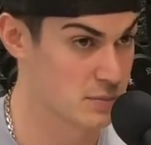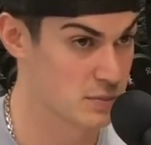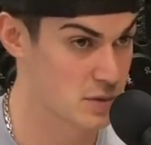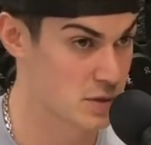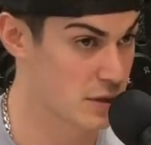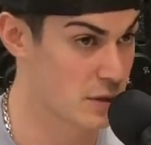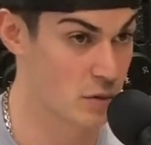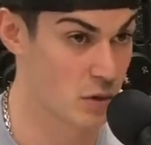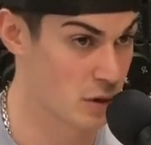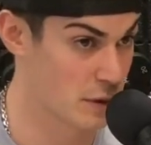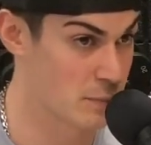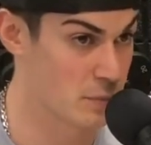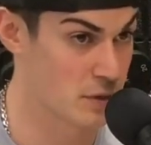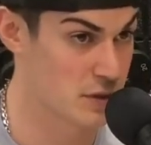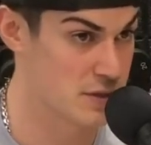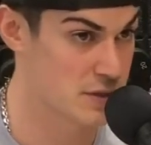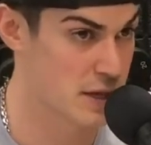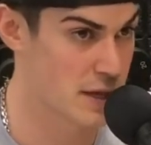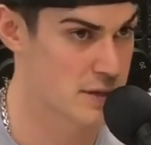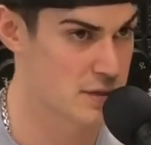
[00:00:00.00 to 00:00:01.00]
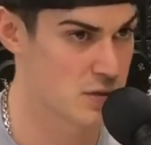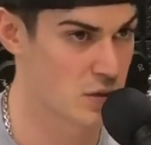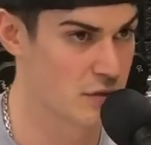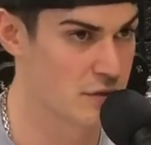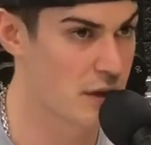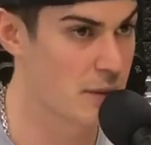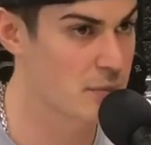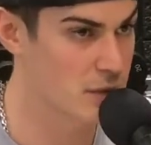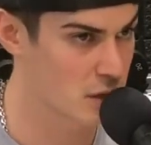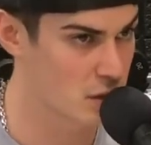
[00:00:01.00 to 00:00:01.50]
So they were already pretty set. So if
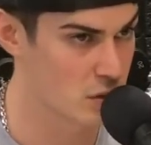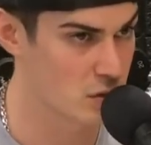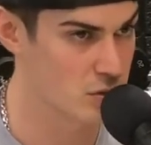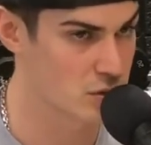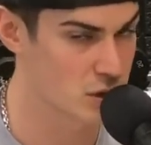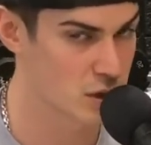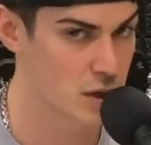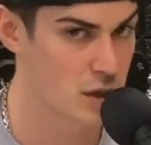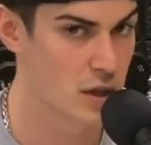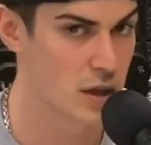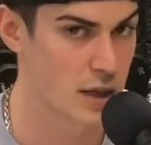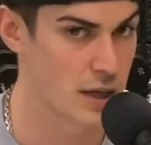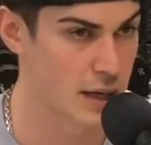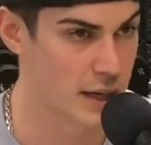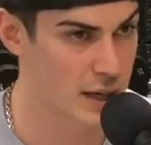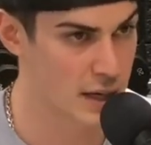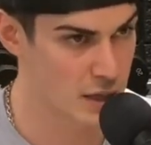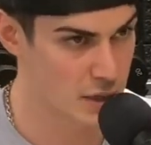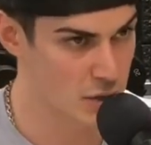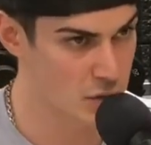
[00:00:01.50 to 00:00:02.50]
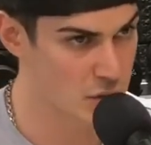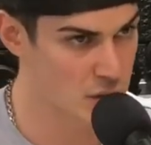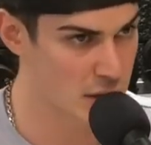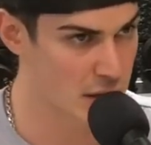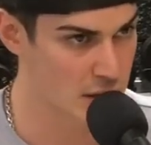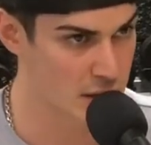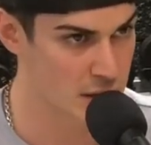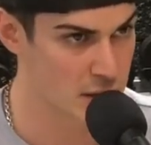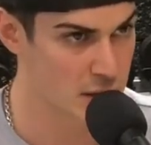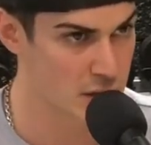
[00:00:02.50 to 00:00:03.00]
I'm the coach and I get a new
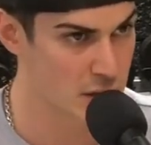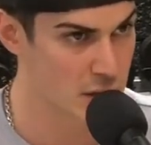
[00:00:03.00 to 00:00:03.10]
kid